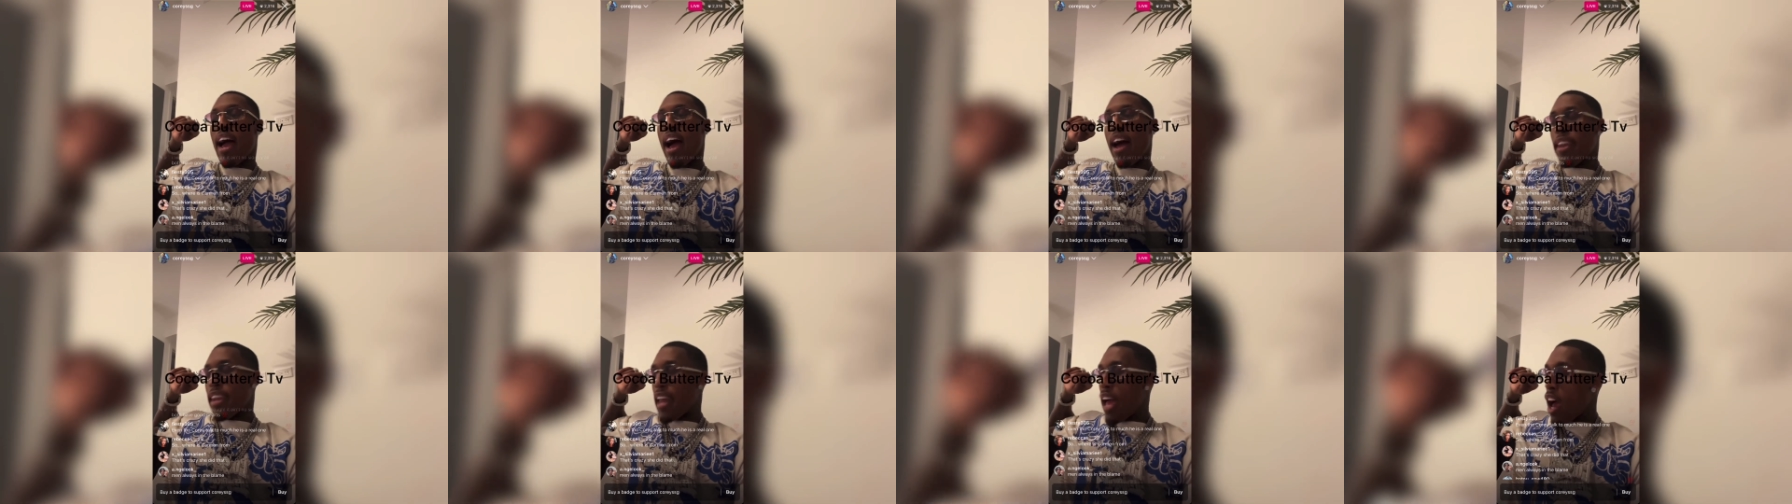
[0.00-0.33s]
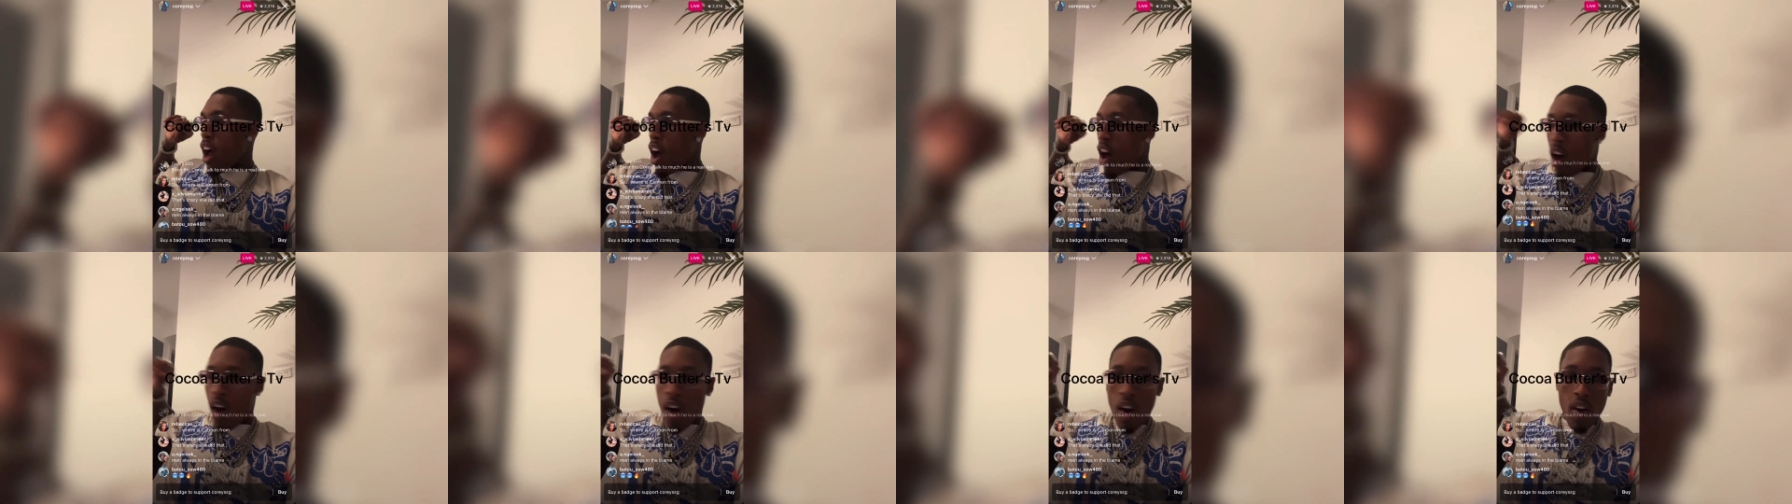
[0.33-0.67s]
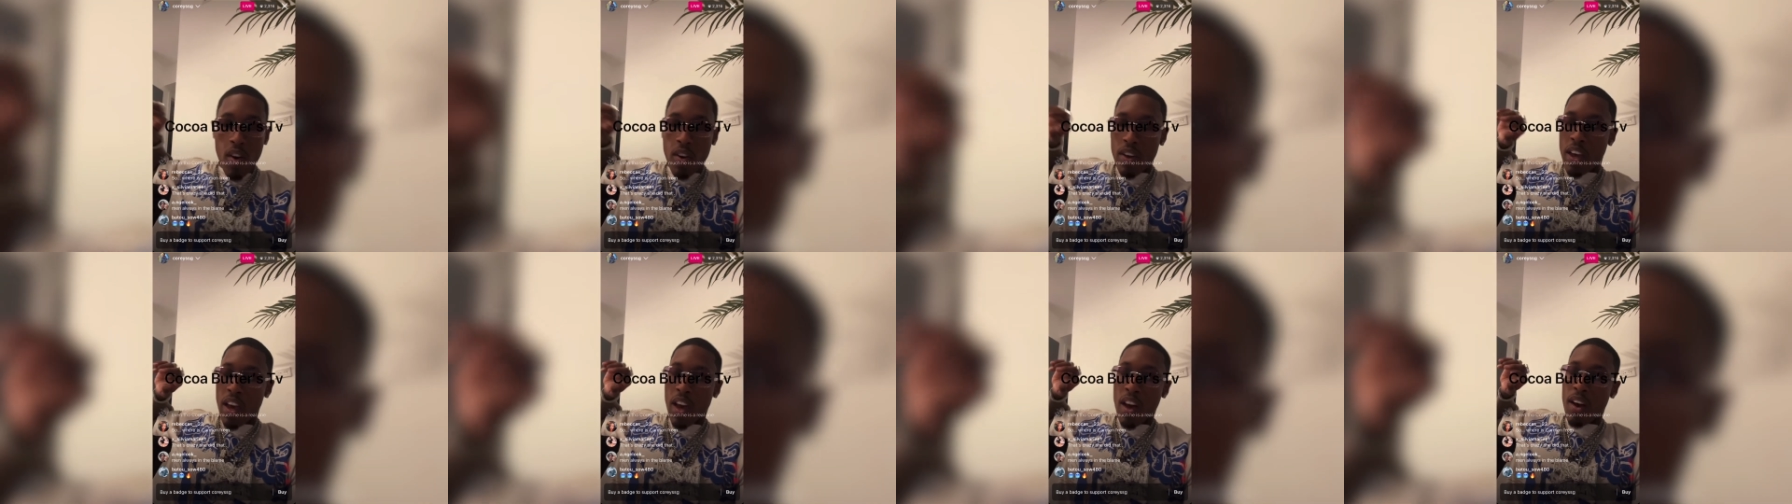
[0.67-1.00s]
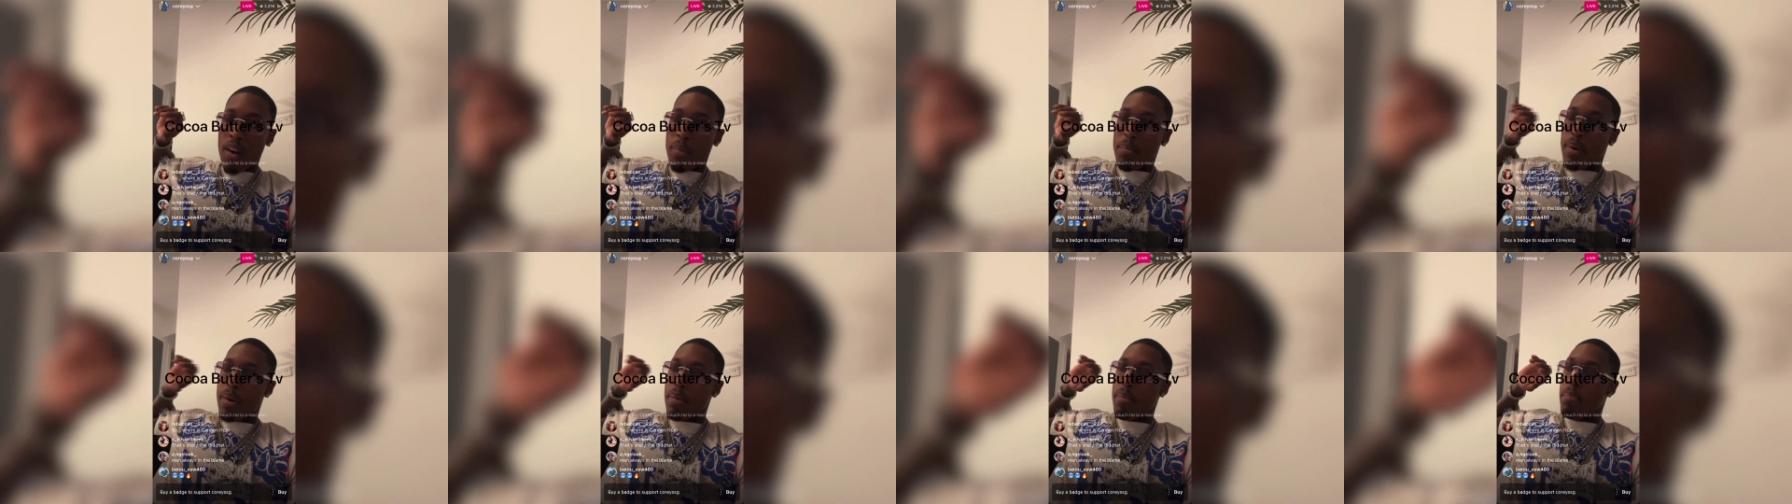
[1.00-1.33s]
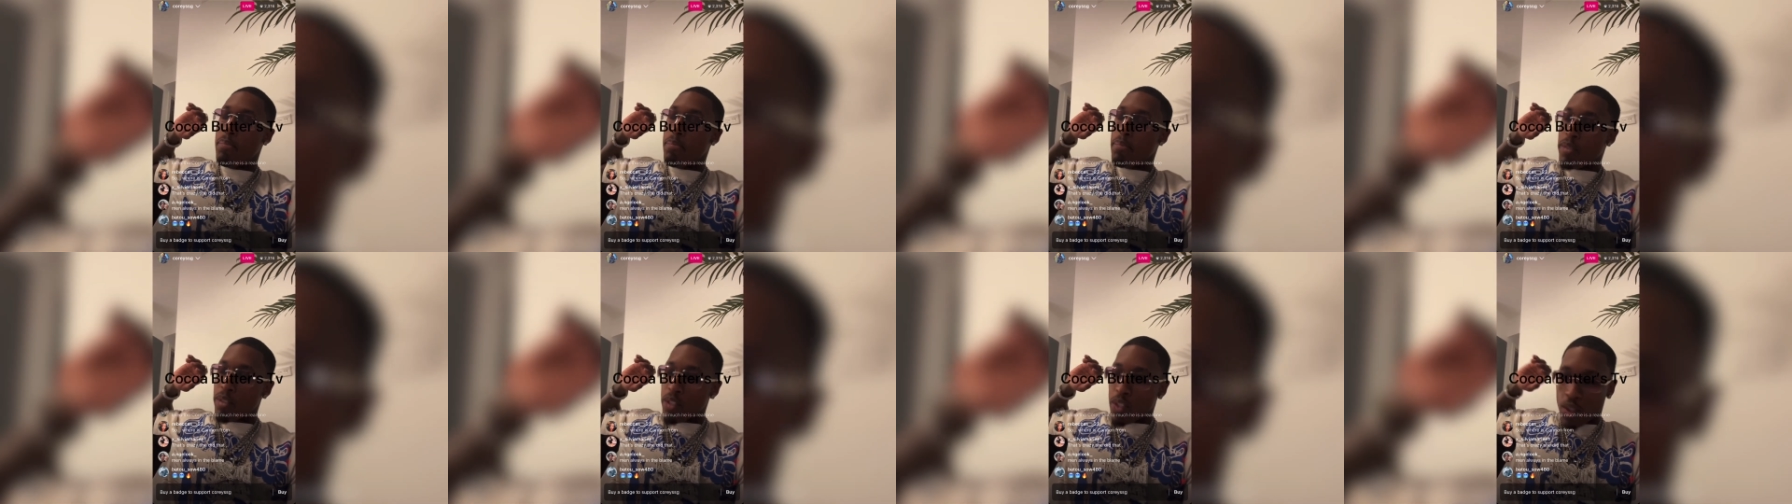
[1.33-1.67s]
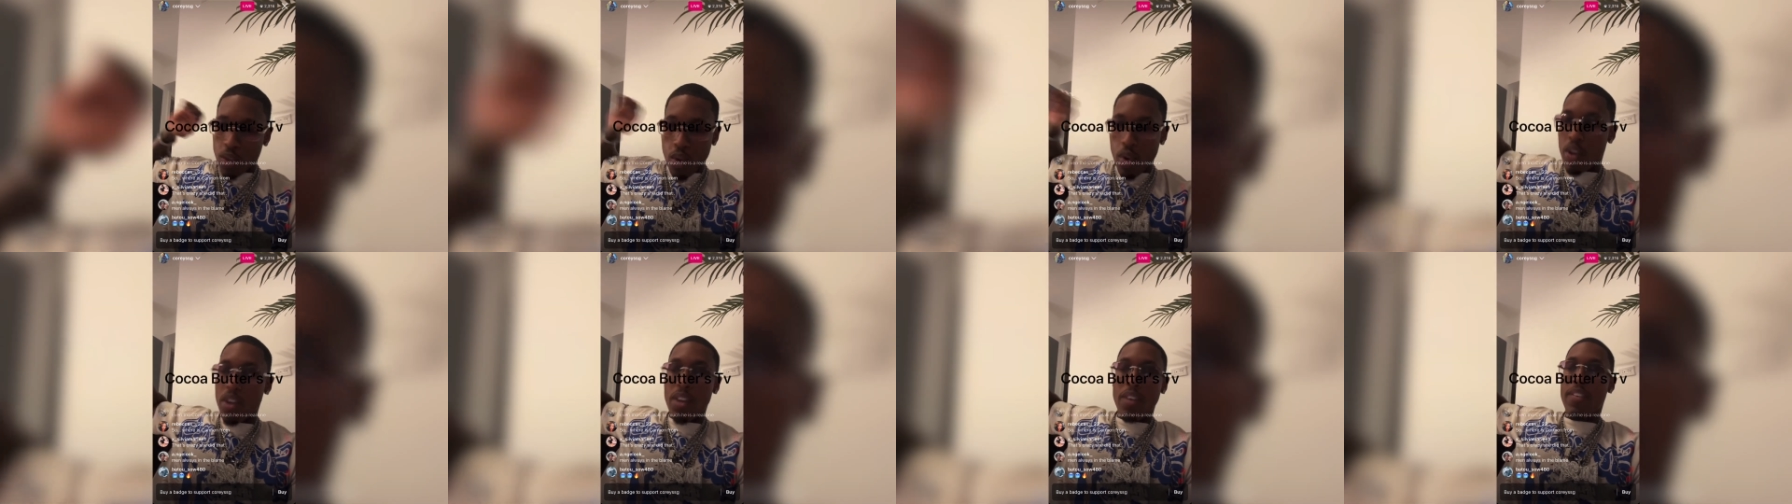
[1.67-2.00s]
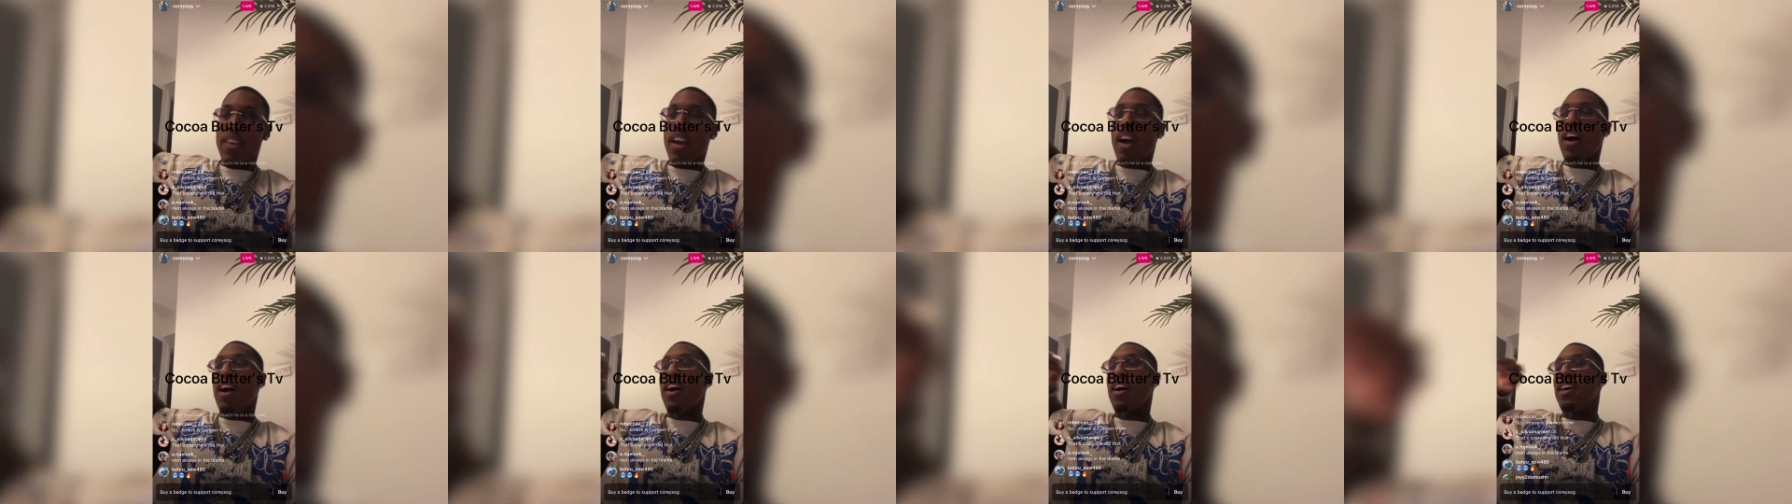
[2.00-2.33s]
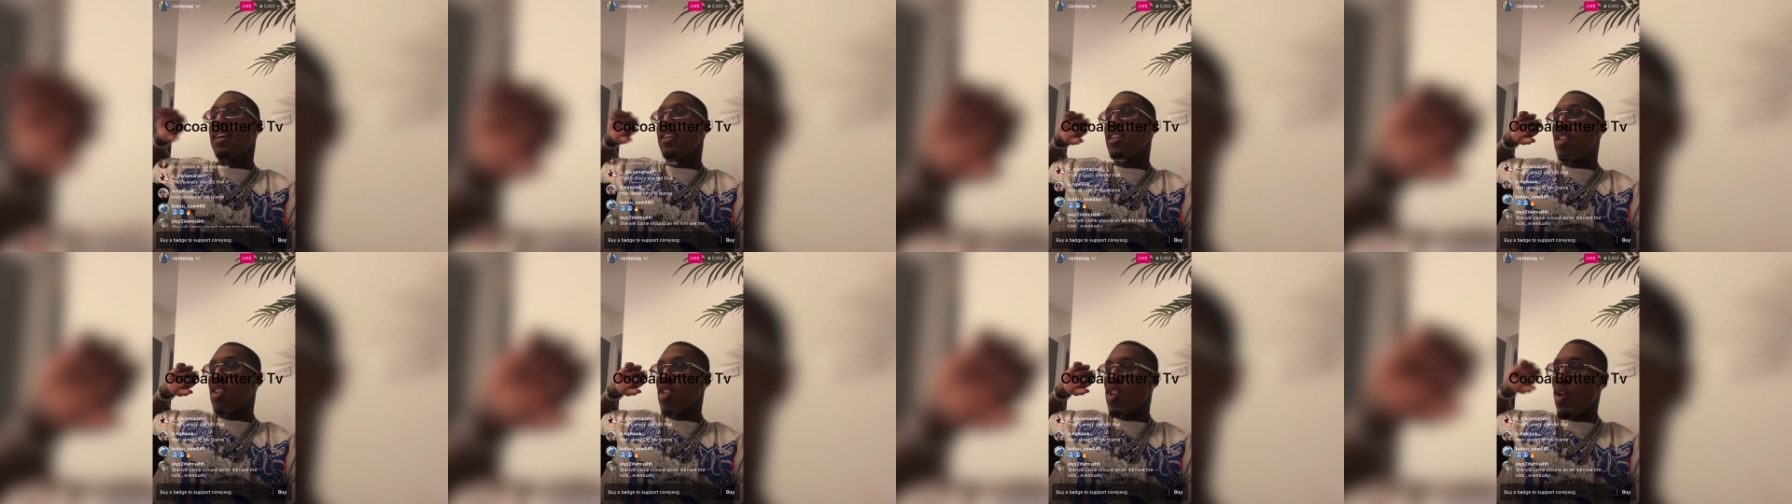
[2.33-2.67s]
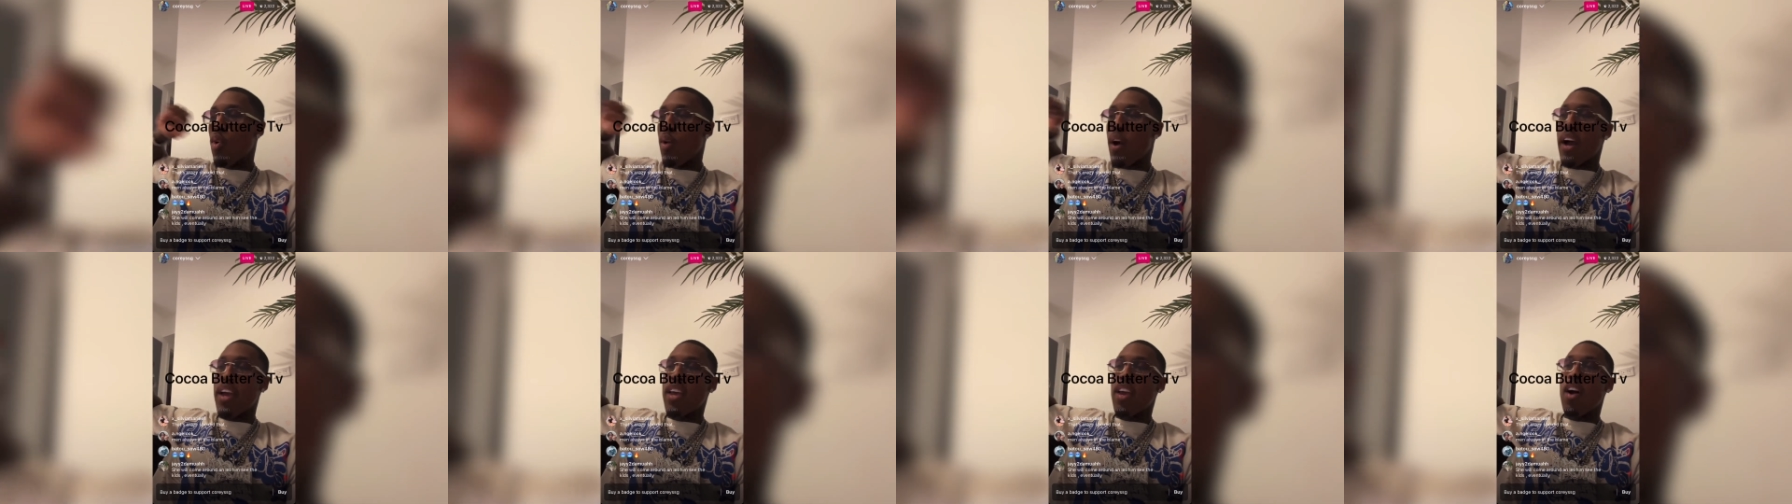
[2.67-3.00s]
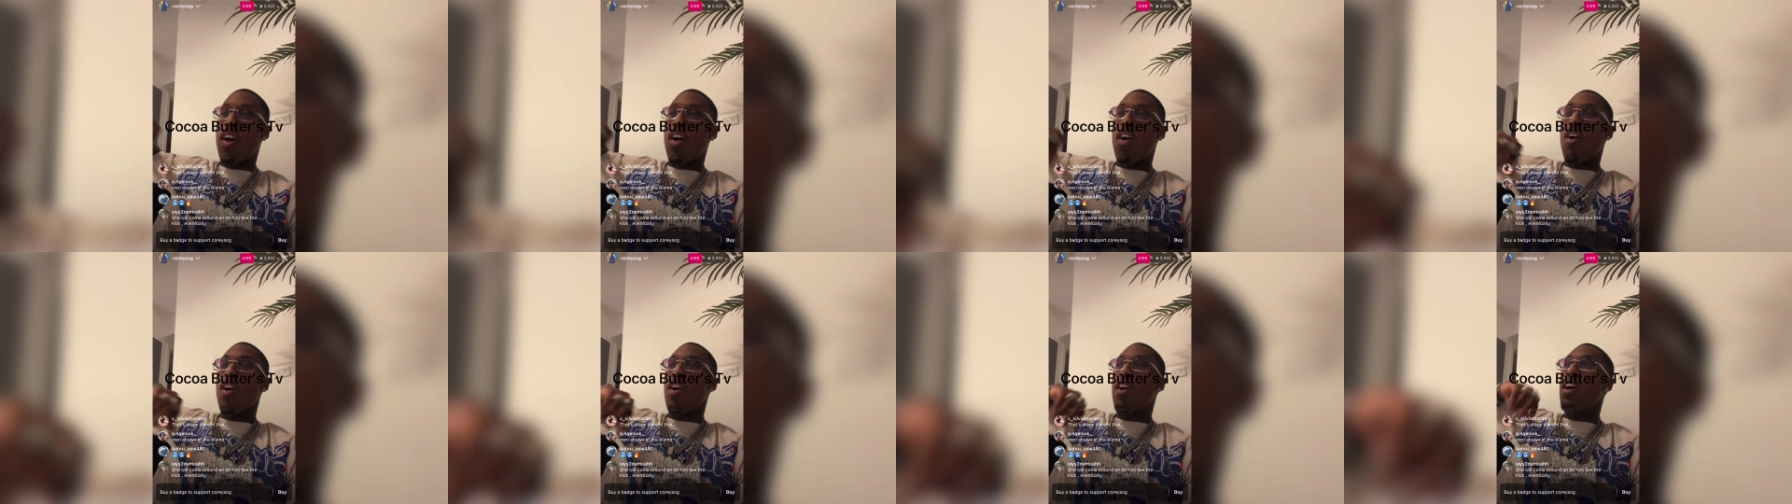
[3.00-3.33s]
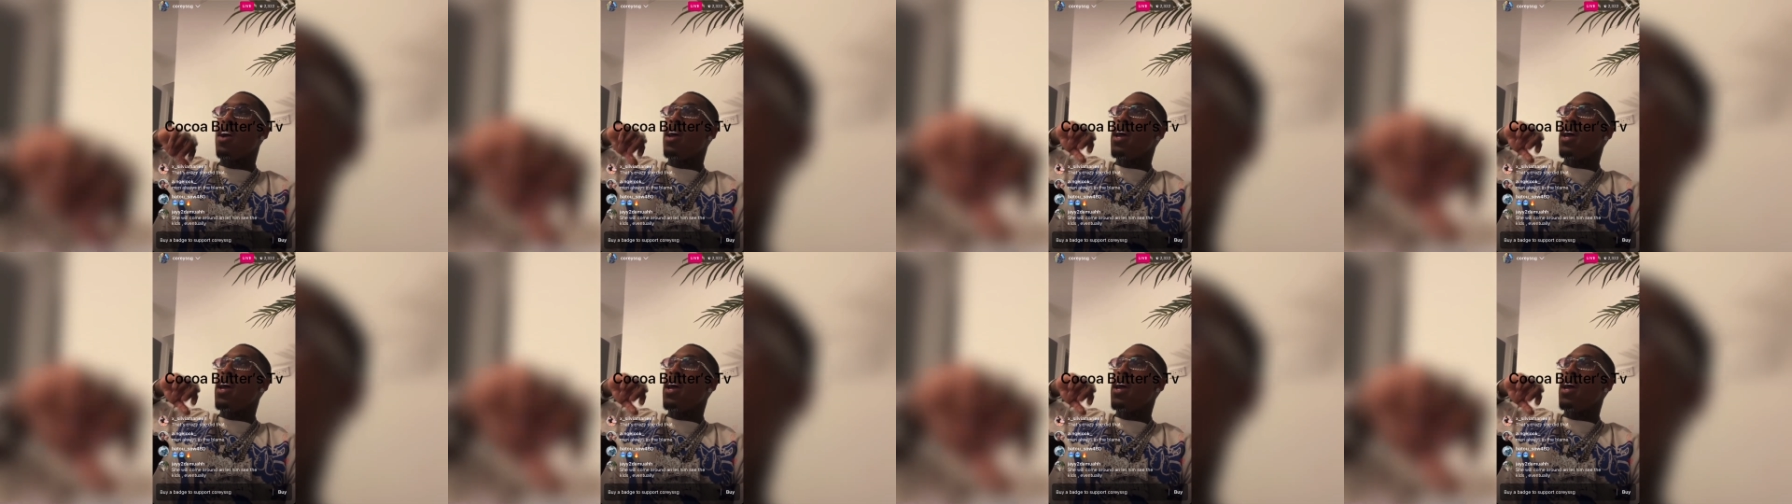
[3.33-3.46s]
Not not all y'all, but majority of y'all know how y'all